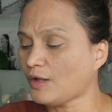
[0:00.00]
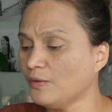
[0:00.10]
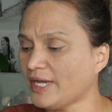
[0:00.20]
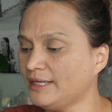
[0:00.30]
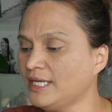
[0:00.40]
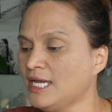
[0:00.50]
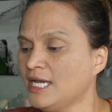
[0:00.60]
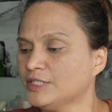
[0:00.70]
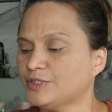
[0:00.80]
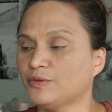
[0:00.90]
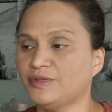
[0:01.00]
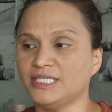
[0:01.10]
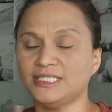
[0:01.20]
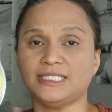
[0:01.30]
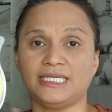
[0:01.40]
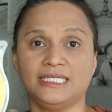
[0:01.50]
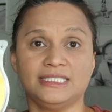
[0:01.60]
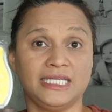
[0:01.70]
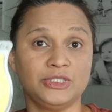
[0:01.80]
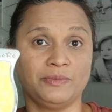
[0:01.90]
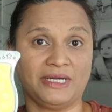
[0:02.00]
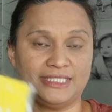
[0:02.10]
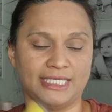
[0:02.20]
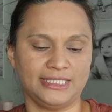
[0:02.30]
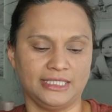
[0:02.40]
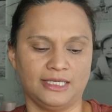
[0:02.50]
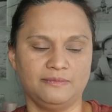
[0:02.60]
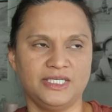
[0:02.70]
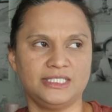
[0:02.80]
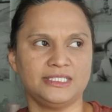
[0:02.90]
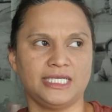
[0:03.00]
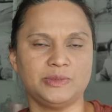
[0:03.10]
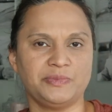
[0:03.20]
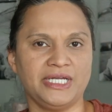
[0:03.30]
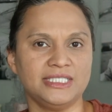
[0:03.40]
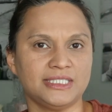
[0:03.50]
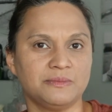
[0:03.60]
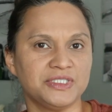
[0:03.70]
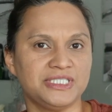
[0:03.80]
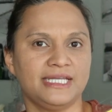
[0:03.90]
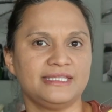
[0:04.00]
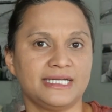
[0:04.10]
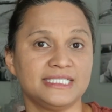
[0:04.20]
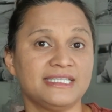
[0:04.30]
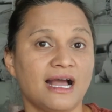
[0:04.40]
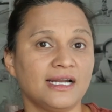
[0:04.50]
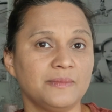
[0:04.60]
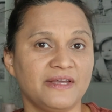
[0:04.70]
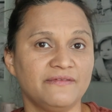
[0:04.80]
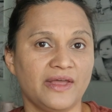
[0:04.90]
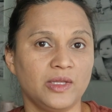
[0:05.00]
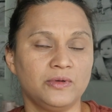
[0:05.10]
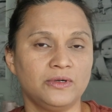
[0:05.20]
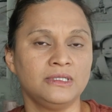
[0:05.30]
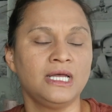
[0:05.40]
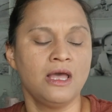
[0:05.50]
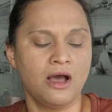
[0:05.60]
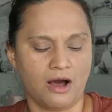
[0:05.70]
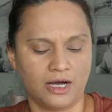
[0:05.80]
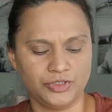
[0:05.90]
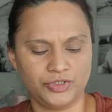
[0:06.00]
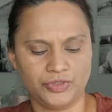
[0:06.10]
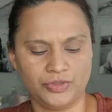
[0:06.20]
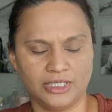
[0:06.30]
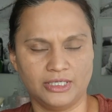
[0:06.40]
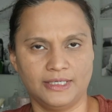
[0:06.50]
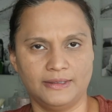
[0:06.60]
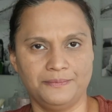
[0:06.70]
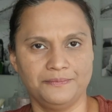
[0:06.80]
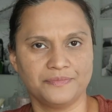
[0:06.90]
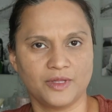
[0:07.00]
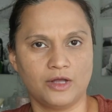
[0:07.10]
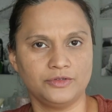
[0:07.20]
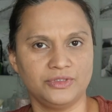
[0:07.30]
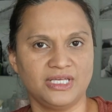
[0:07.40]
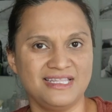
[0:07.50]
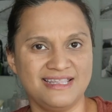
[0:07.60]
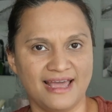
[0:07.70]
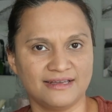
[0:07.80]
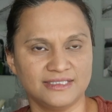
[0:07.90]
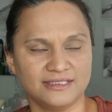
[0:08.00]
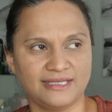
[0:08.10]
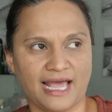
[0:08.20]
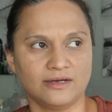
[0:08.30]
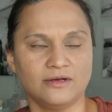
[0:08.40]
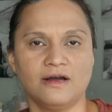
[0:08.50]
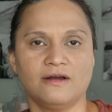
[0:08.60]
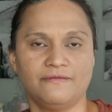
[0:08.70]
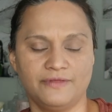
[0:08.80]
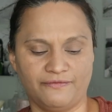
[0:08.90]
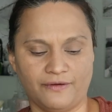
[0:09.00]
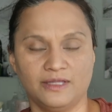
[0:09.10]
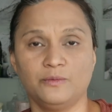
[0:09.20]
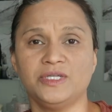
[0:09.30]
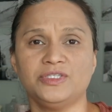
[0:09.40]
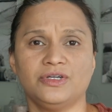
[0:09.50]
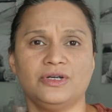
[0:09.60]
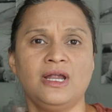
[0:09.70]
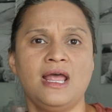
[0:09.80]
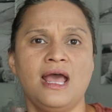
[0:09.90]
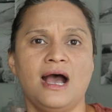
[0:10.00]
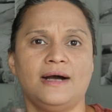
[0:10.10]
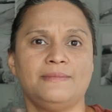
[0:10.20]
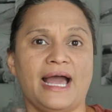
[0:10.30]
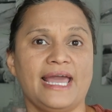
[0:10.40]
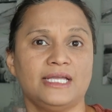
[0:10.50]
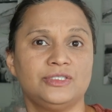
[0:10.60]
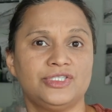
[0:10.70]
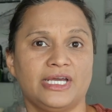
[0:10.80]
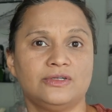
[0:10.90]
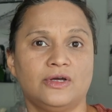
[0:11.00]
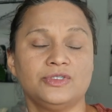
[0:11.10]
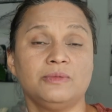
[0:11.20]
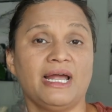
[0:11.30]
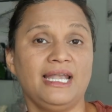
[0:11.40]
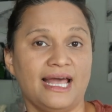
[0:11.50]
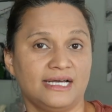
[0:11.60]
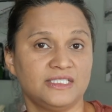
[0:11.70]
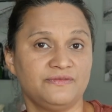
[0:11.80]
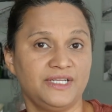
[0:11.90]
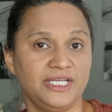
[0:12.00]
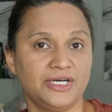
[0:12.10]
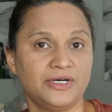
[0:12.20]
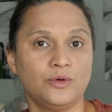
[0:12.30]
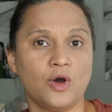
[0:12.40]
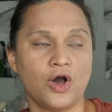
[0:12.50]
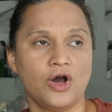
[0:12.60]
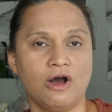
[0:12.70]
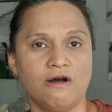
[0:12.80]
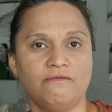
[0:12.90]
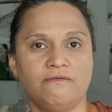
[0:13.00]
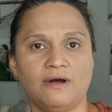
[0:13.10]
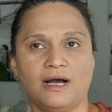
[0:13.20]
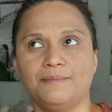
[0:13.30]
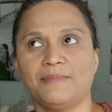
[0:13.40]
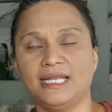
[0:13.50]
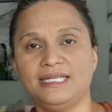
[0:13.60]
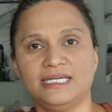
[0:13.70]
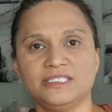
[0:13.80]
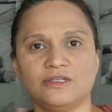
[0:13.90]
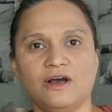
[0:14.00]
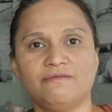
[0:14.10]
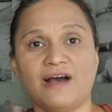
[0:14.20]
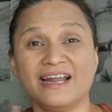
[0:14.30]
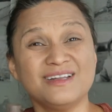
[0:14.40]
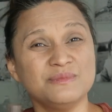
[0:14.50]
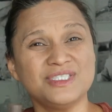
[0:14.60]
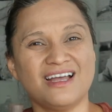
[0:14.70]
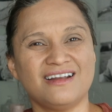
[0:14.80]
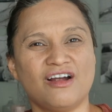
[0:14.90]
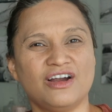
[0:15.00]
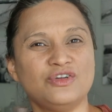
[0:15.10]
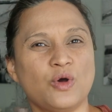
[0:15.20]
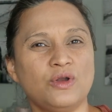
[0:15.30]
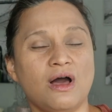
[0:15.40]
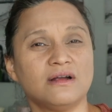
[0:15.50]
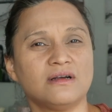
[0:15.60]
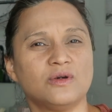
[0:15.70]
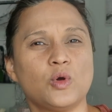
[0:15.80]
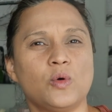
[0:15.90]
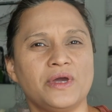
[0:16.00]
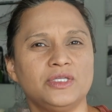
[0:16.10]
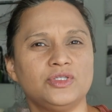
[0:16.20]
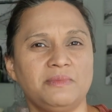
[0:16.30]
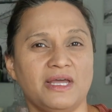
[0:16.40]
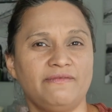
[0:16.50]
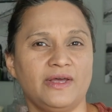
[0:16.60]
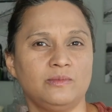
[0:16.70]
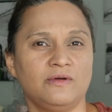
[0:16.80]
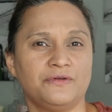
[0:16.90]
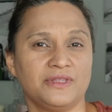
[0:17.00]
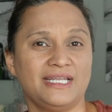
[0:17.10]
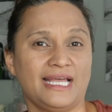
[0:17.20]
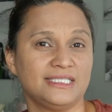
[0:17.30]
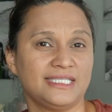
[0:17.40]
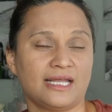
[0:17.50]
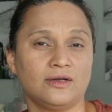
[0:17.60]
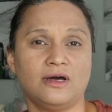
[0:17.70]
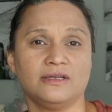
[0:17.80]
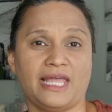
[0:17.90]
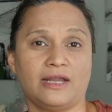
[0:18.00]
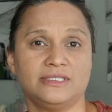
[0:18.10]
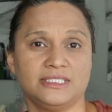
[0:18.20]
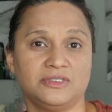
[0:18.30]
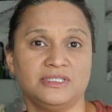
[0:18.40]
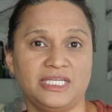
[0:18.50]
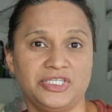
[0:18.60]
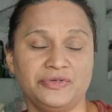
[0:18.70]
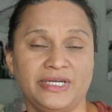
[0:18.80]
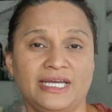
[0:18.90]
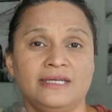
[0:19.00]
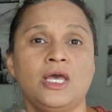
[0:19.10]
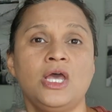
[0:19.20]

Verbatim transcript: Okay, so this is into my Scentsy Club. This is a spring and summer scent that is not going to be available onto the um onto the next catalog of the fall and winter. Um, I had shared onto my last video of um, a list of items that are no longer going to be available for the next catalog. They are discontinuing it.